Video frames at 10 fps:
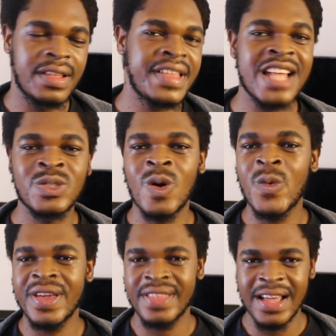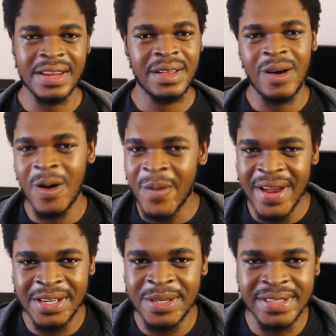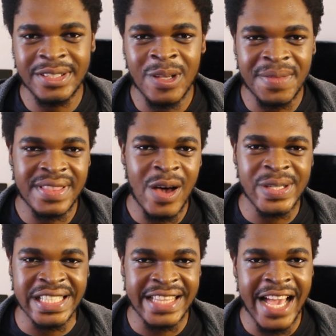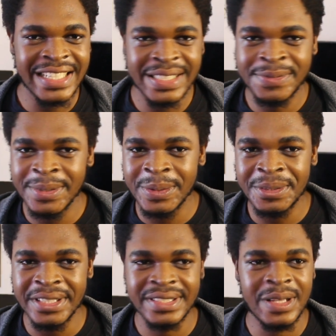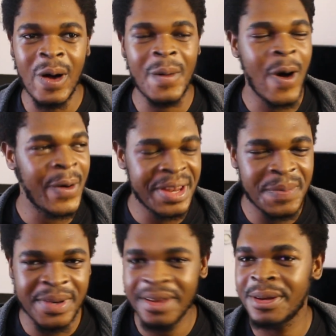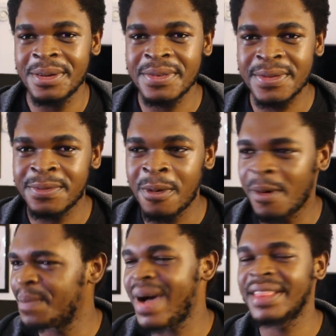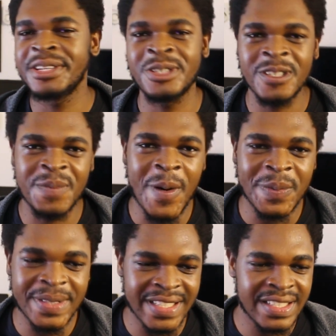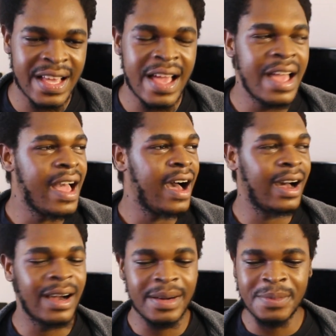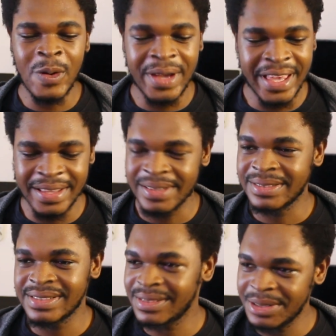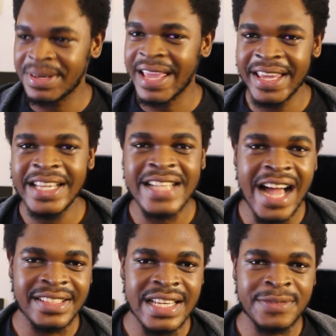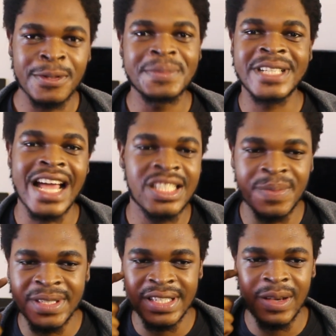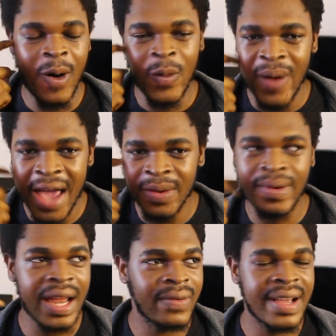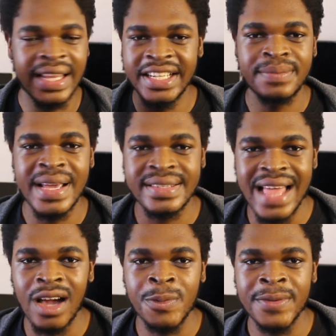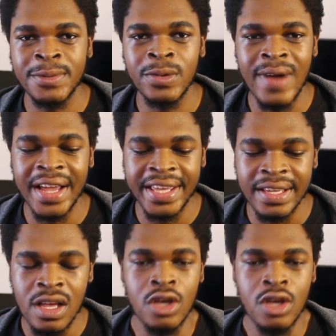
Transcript: That's one way that already you see something that was intended for good is already being used for malicious purposes. Um, okay, you can get answers from ChatGPT. All right, all right, all right. I did my Stack Overflow ranking.